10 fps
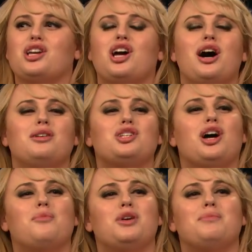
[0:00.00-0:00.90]

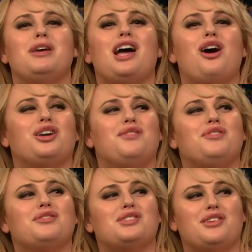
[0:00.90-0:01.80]
Come with me, I'll give
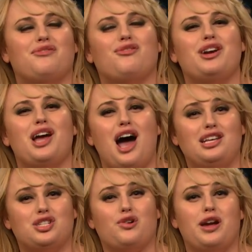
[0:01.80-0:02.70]
you some free
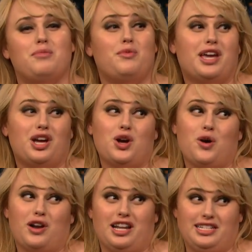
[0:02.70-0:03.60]
ice cream and we can go on a